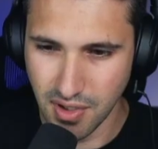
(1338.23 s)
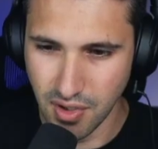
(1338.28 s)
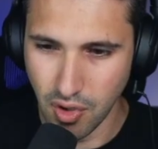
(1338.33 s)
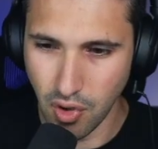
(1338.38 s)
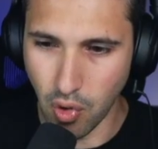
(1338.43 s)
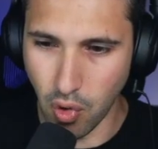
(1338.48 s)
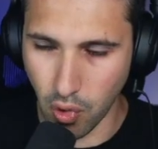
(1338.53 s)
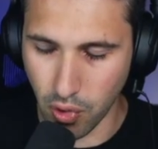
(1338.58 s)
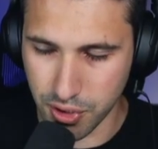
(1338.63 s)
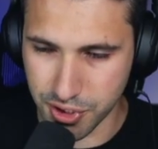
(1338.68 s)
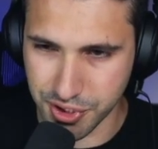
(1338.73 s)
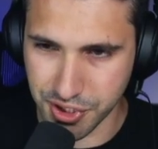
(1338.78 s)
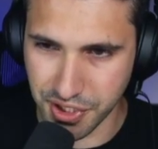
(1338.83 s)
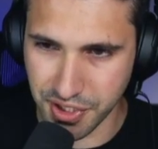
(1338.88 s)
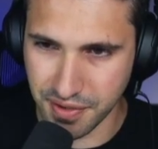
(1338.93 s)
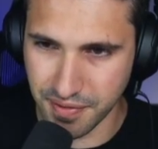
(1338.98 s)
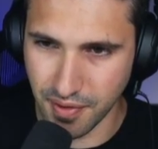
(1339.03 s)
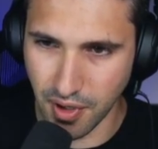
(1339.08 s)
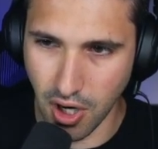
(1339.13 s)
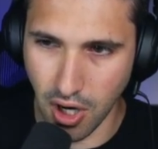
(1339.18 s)

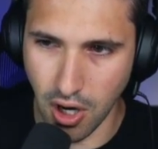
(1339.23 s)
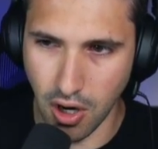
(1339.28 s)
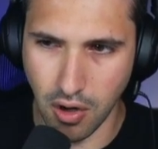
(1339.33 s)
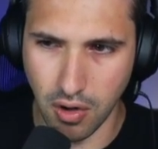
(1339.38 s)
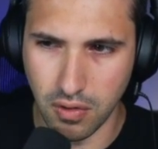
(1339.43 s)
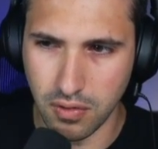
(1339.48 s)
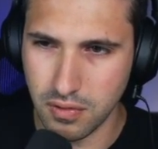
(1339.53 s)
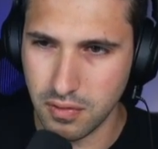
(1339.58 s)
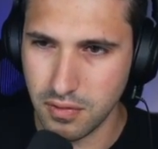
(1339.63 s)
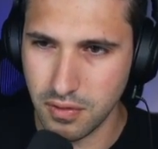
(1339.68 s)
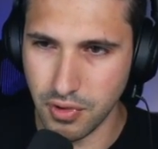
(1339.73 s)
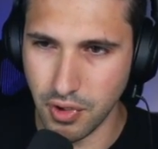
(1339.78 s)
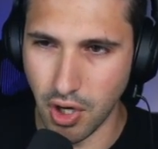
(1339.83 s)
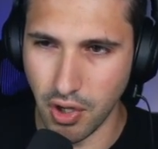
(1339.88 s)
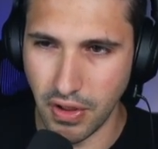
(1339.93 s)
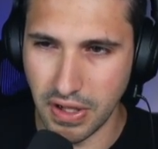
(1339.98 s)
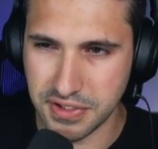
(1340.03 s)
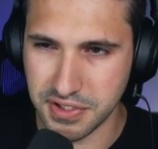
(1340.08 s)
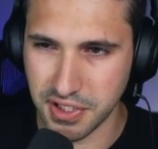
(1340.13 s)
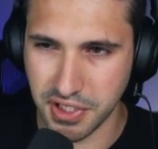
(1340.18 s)
Horsey? Oh,
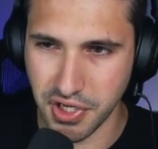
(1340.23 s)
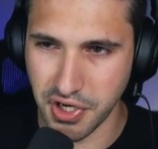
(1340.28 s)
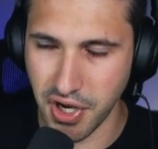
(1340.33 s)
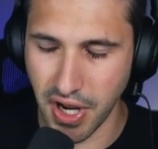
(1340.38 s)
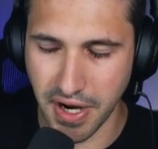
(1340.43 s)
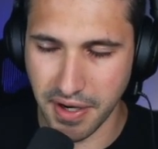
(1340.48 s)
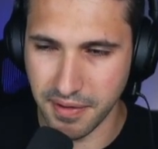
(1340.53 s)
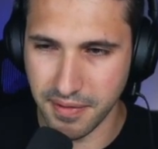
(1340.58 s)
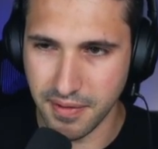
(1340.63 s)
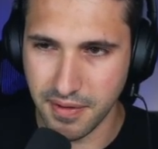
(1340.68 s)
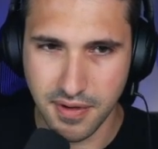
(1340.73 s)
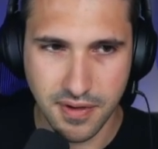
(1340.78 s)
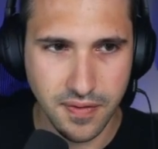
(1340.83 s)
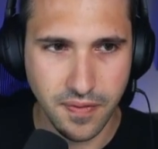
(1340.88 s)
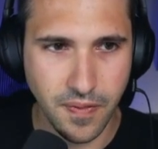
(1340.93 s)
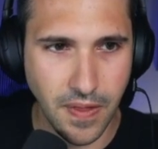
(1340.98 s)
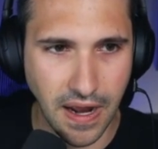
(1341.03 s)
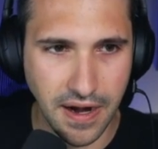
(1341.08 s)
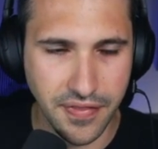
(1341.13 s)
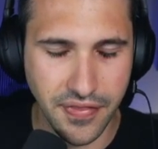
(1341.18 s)
no, that's a good night.
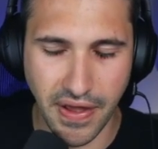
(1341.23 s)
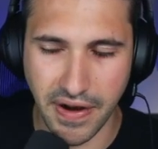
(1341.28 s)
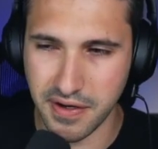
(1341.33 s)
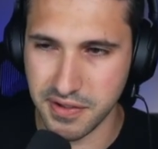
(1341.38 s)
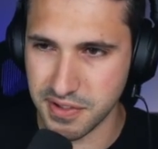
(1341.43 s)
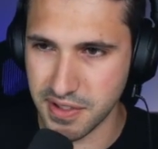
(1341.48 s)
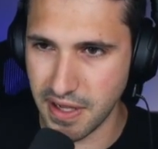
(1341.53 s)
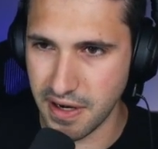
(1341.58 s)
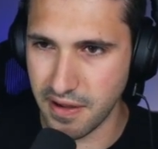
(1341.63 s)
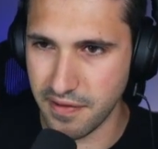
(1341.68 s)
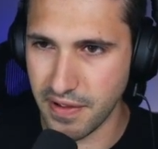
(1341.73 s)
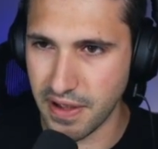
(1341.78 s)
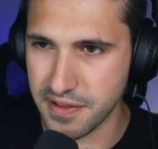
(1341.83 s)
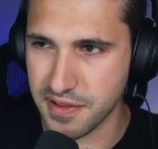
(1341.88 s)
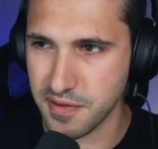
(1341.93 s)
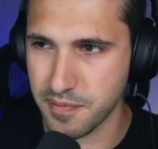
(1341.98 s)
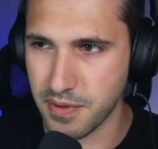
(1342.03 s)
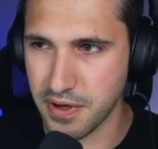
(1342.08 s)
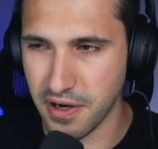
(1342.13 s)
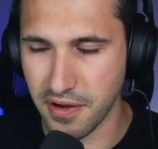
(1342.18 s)

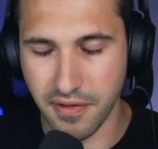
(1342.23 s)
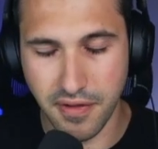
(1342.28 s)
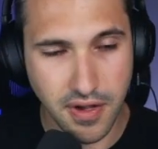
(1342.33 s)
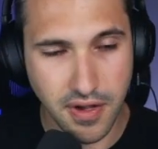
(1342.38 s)
That's been